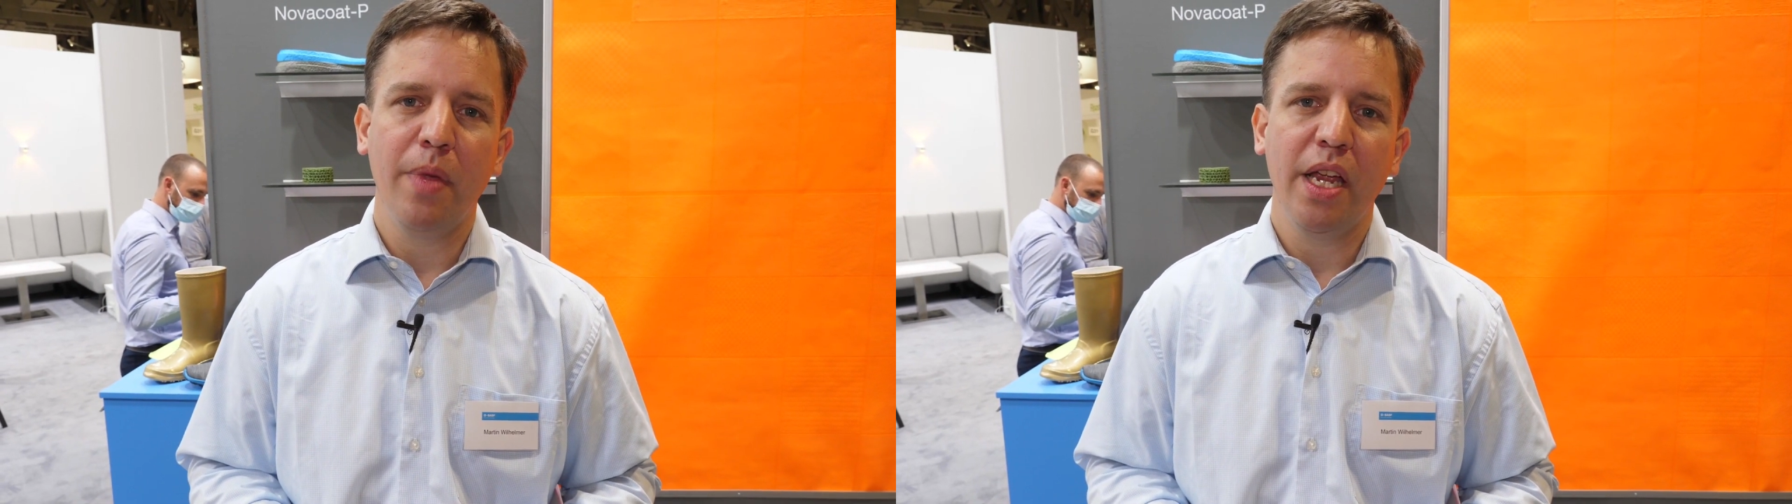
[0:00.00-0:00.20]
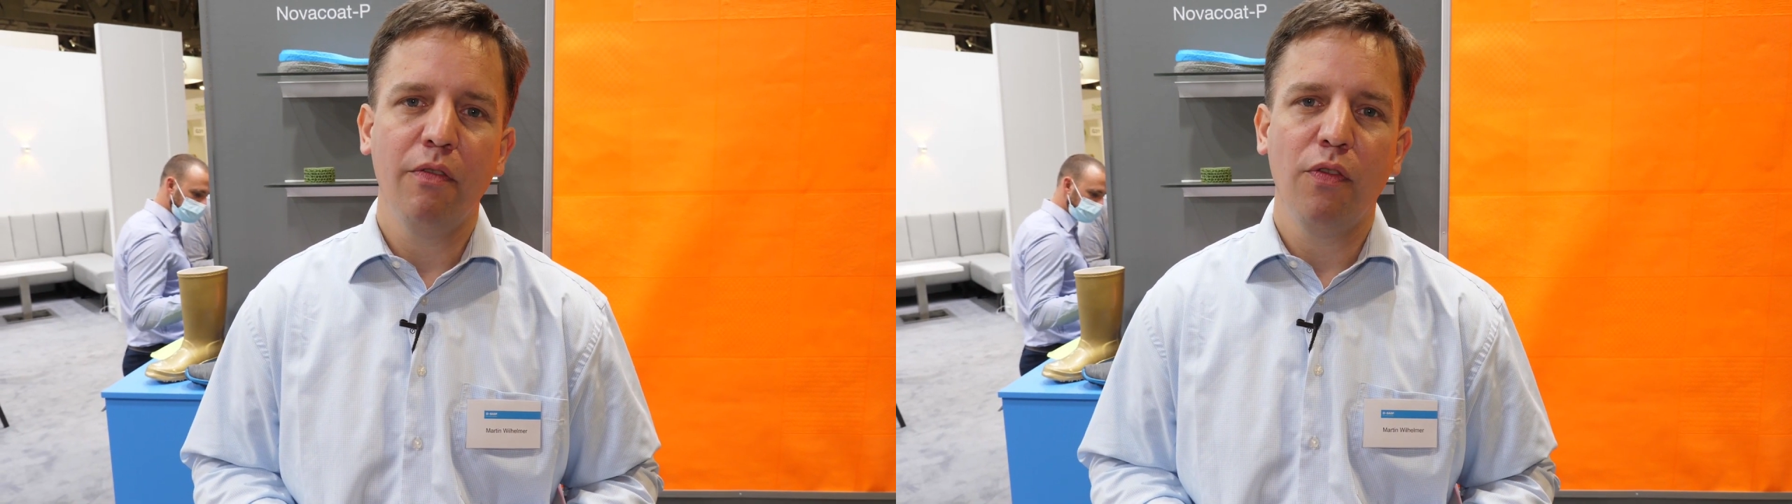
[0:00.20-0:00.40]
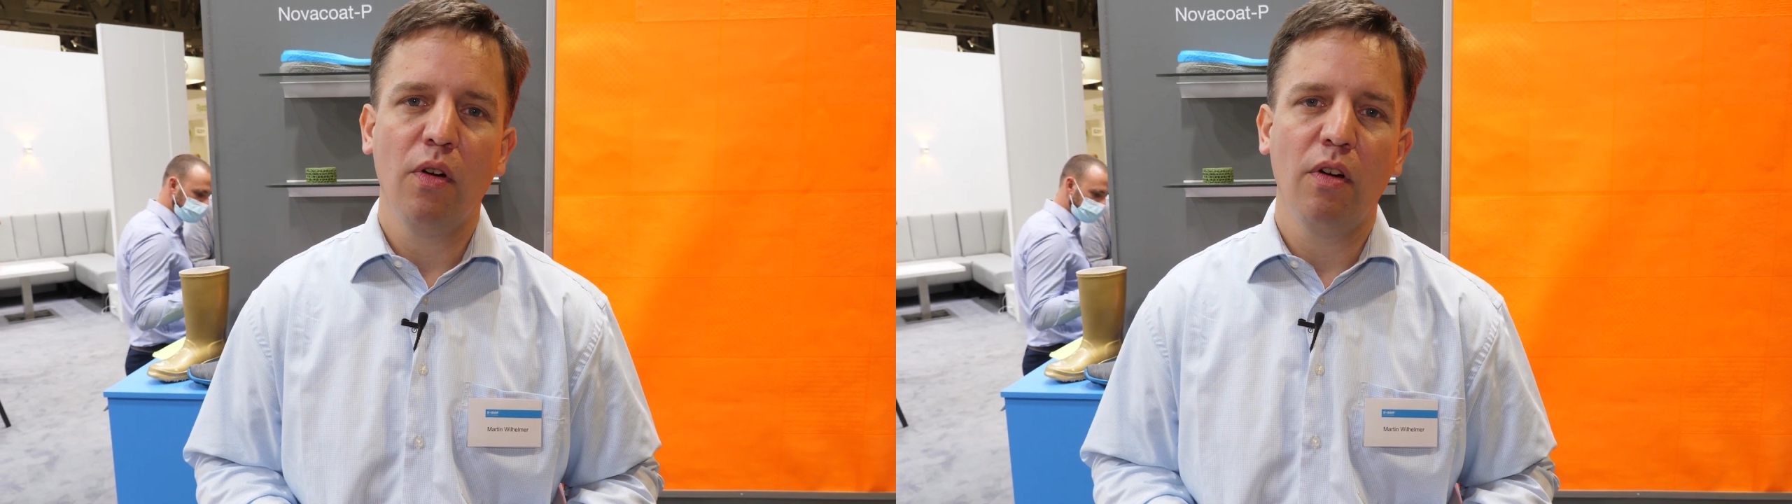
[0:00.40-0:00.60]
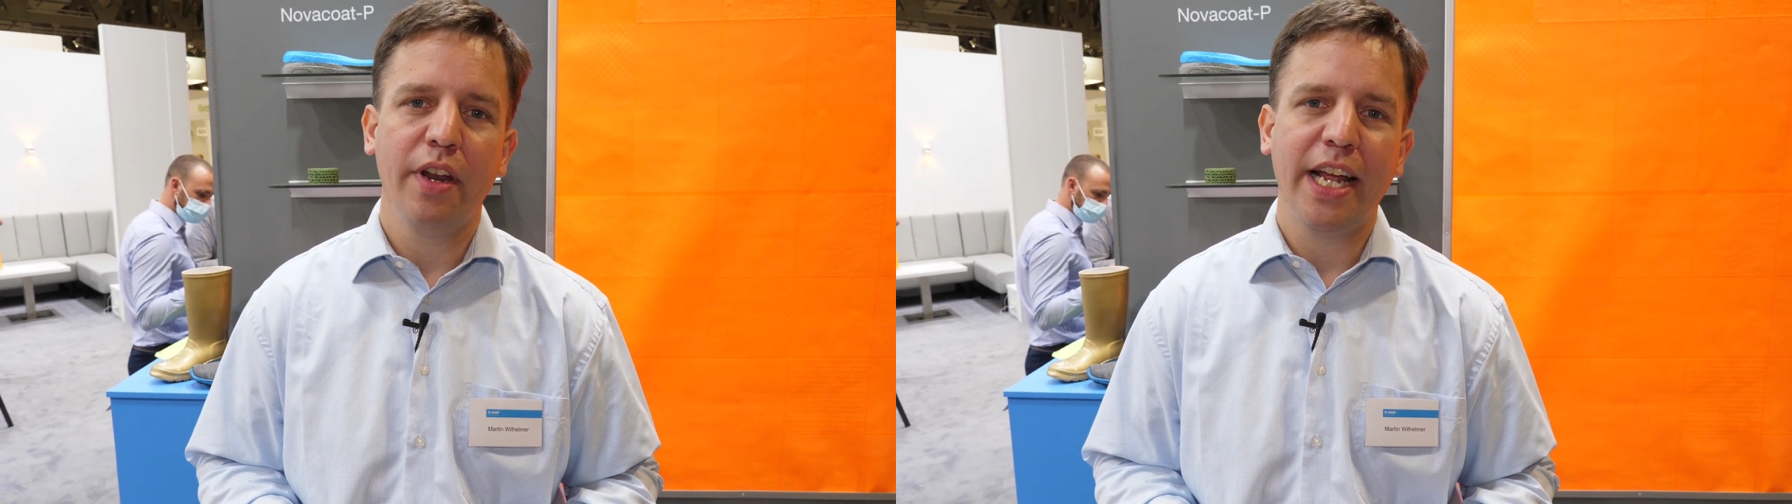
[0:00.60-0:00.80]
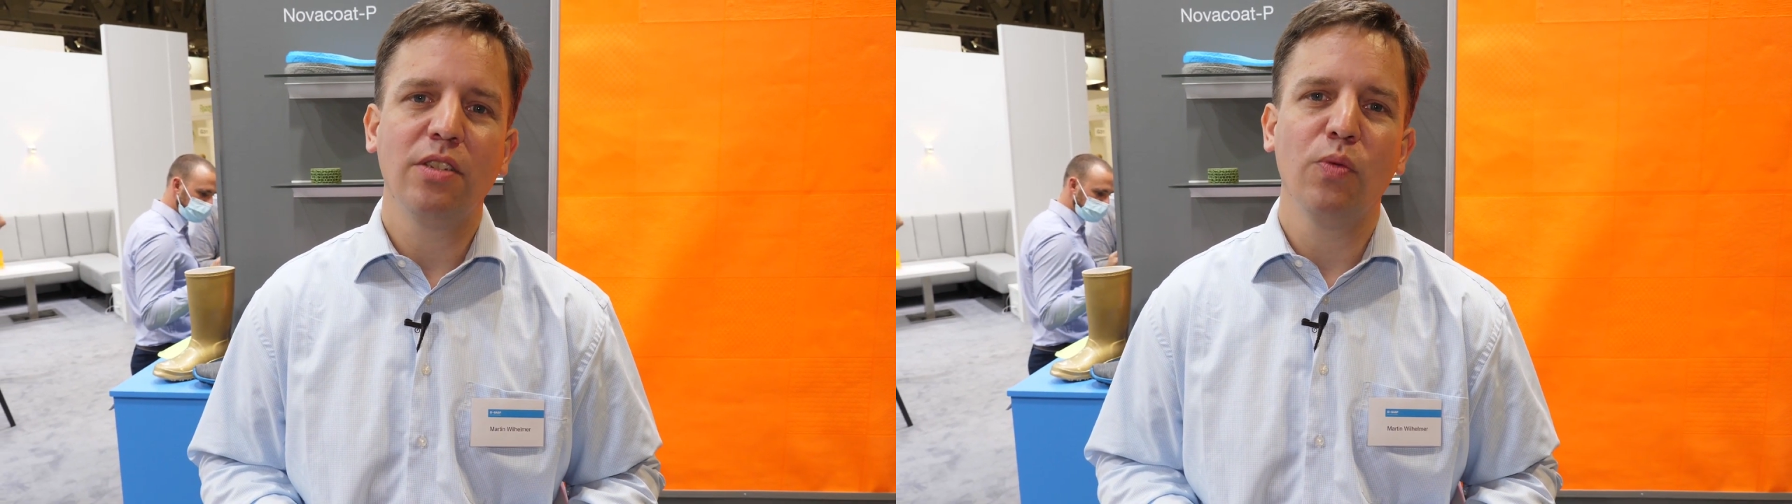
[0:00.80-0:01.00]
me for
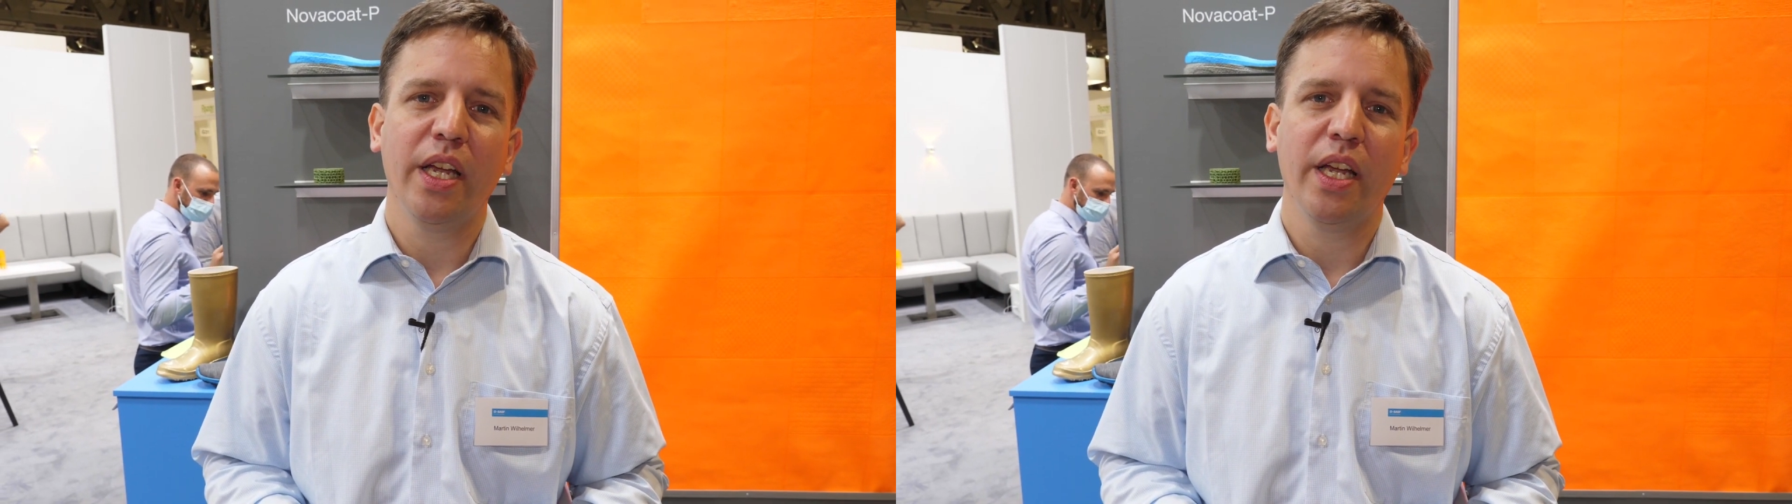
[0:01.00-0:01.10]
next